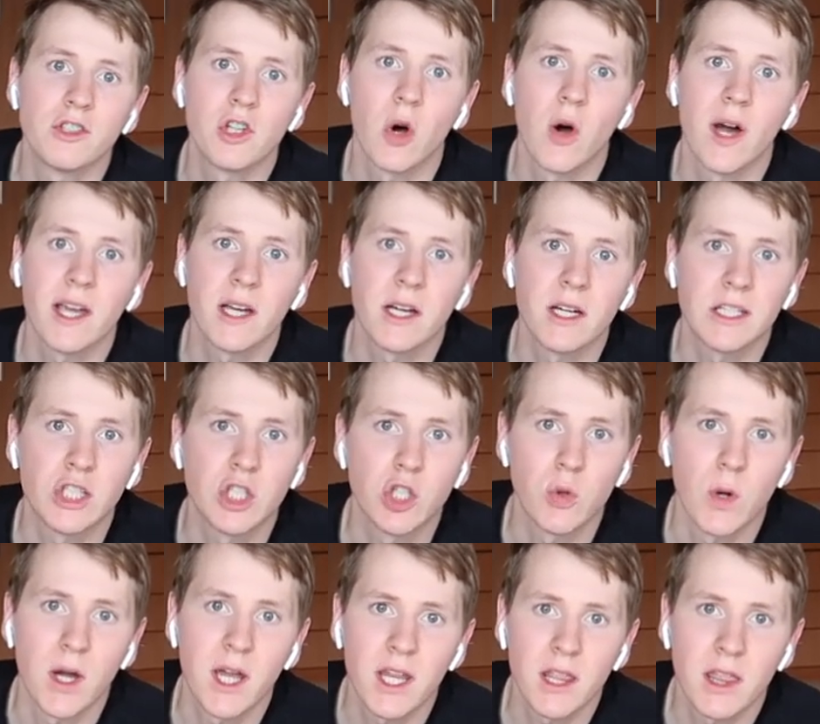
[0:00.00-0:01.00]
so I can't
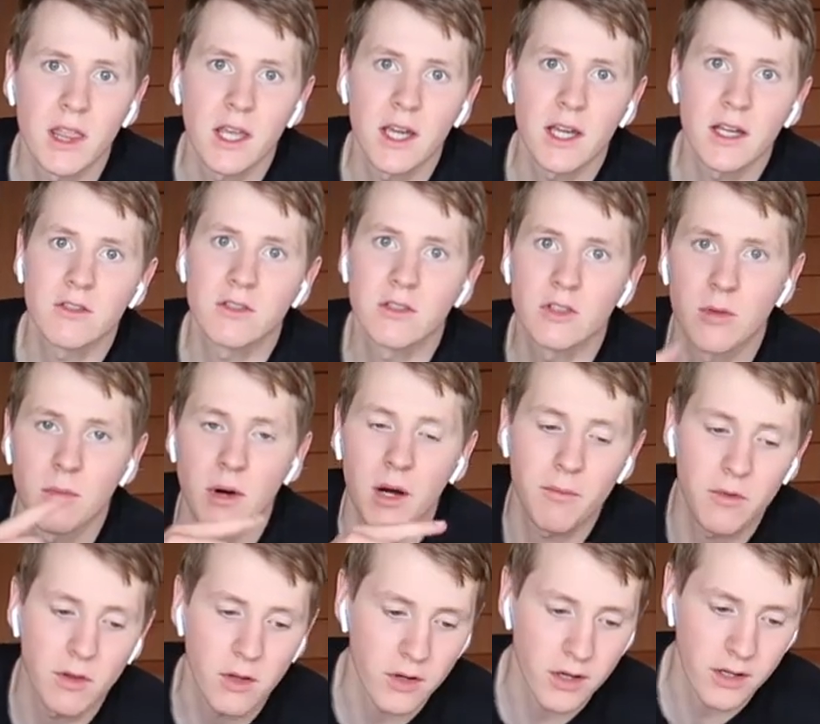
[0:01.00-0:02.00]
do anything. So I'm
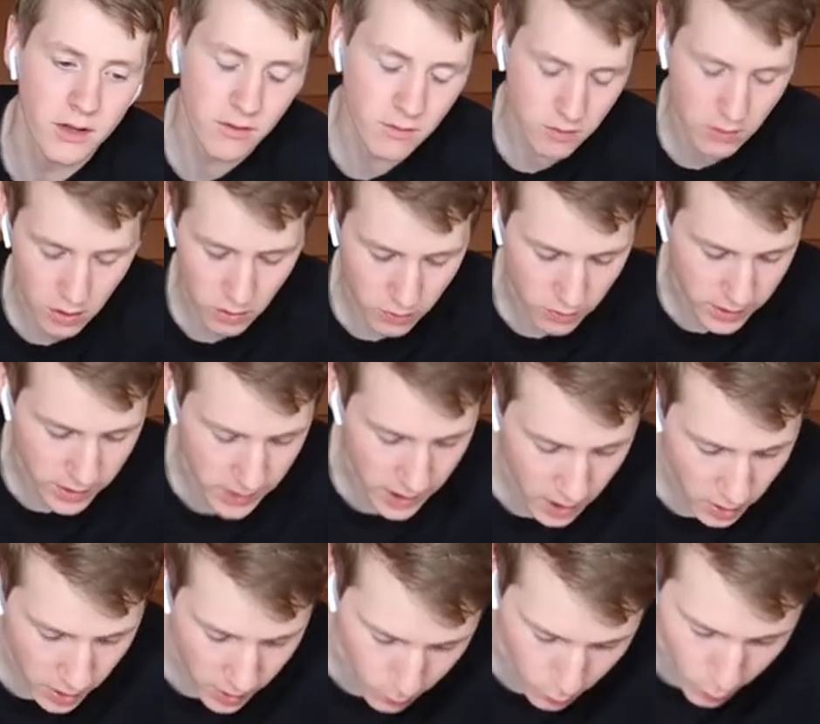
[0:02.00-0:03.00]
uploading the vlog right
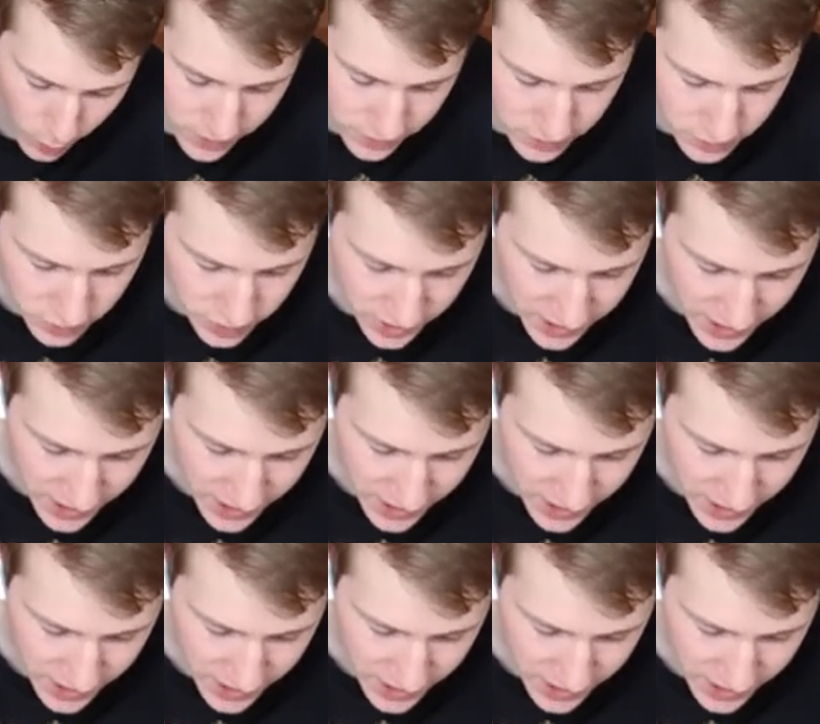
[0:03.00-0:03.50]
now. I wanted to